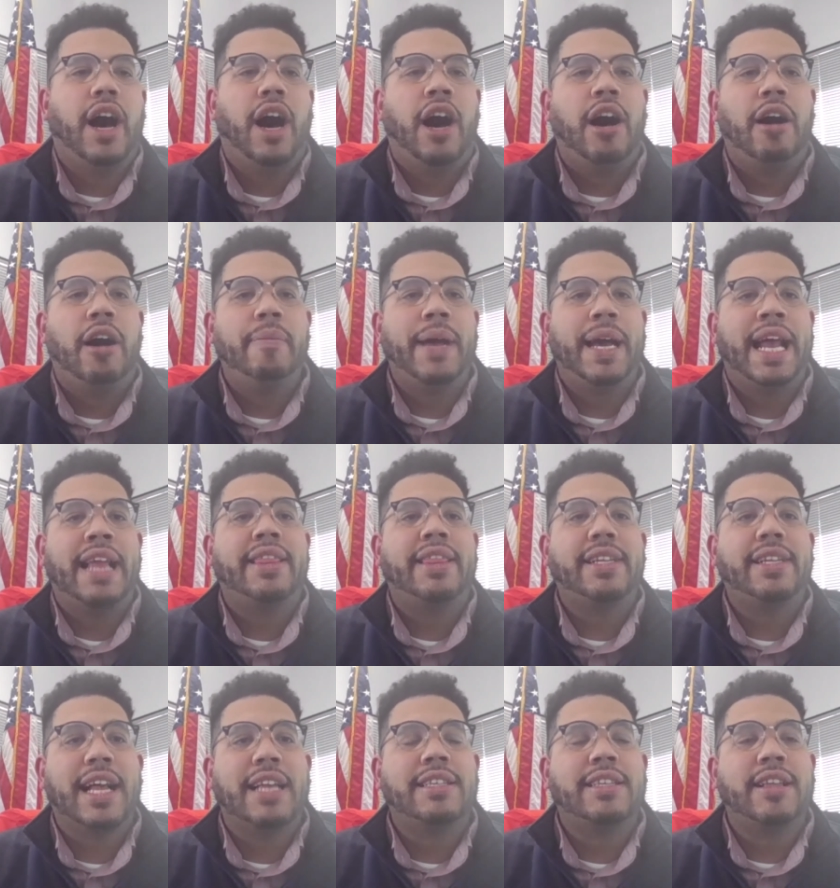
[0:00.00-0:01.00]
Um, and I
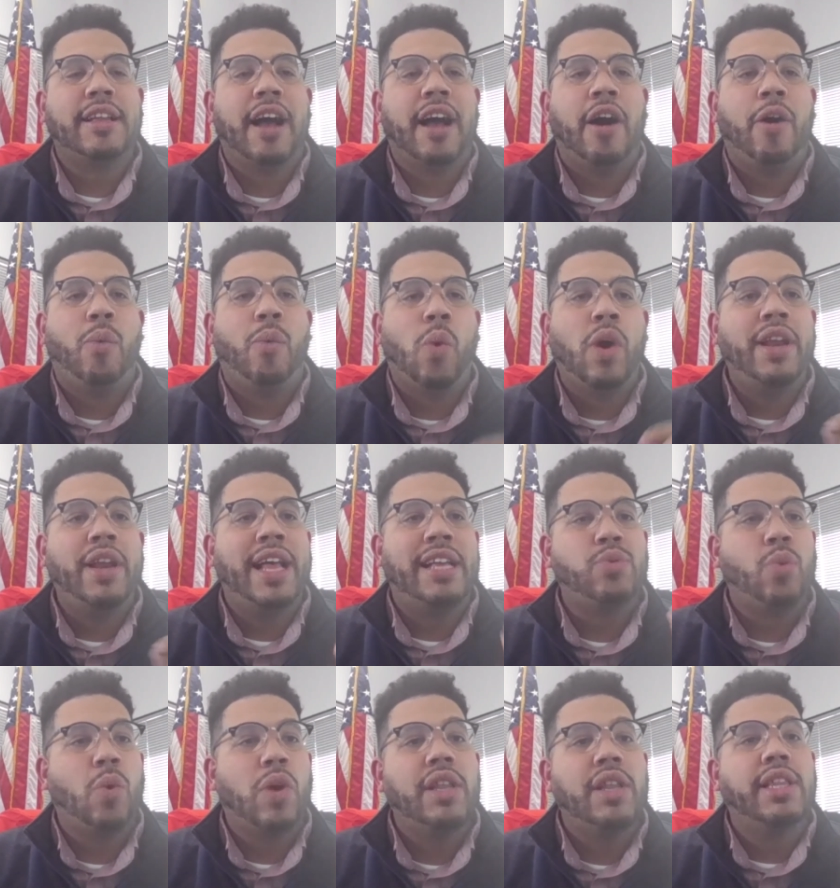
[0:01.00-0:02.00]
think that uh, one
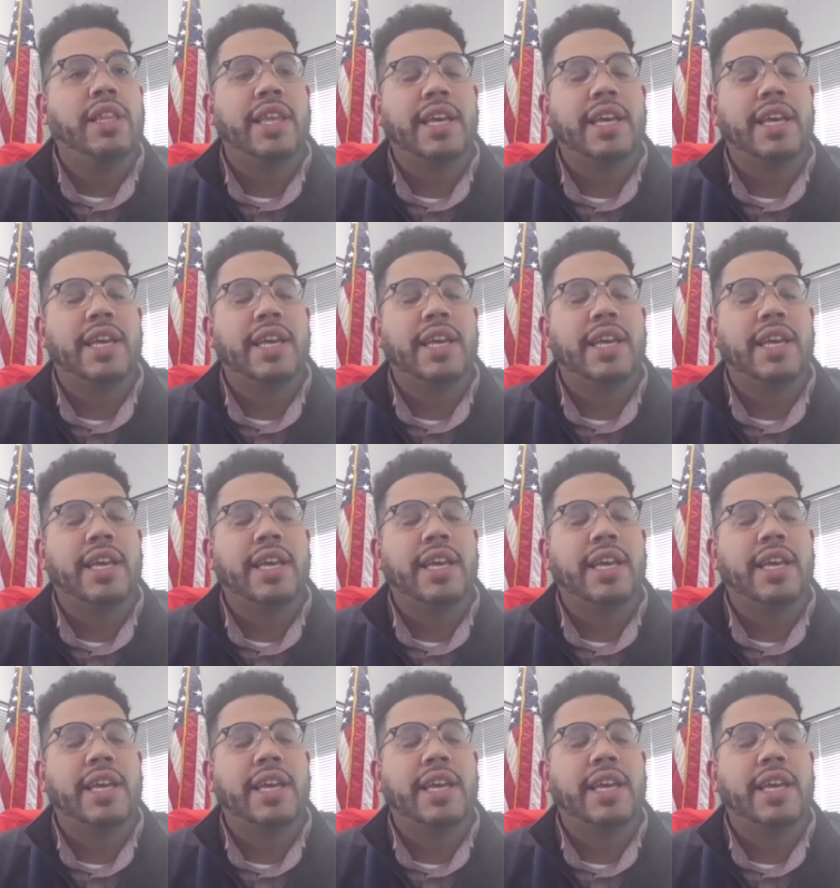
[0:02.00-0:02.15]
that's one of the